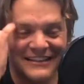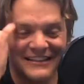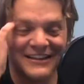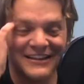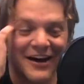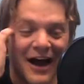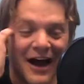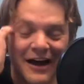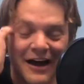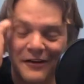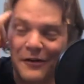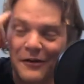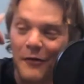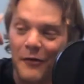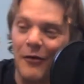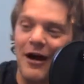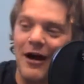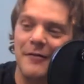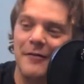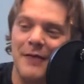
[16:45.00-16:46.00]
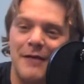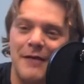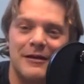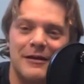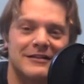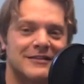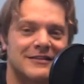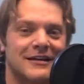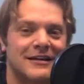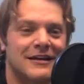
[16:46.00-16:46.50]
No, I don't know why. Maybe
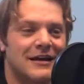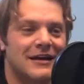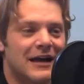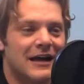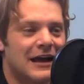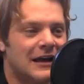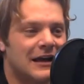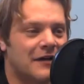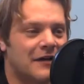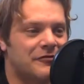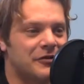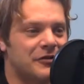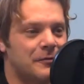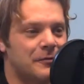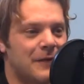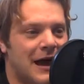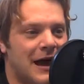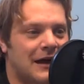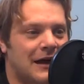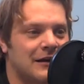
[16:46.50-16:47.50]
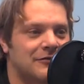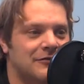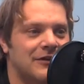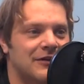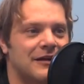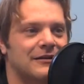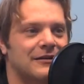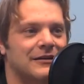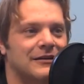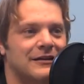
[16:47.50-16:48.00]
it's, and I feel bad if
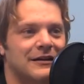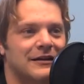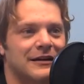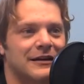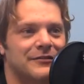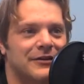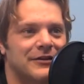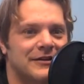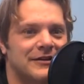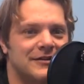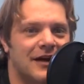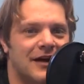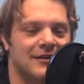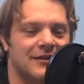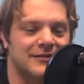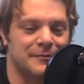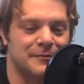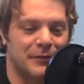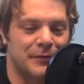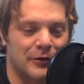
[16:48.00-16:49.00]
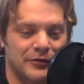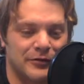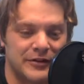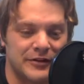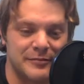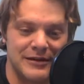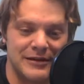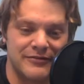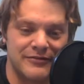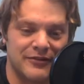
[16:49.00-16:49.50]
it's not supposed
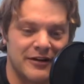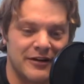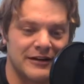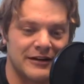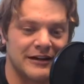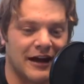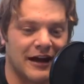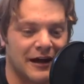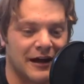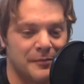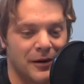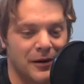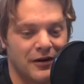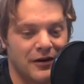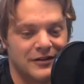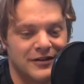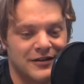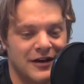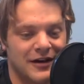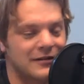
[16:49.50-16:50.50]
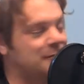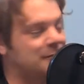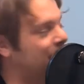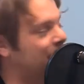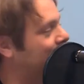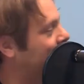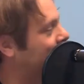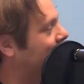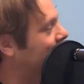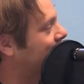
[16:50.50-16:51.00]
to be funny. I apologize,
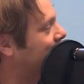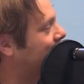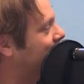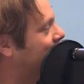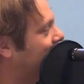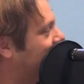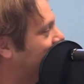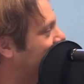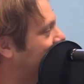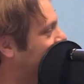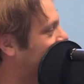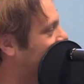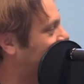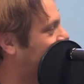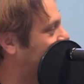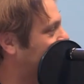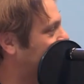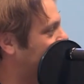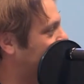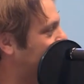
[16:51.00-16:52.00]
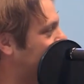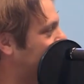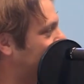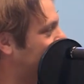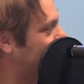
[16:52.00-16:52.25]
but it did make me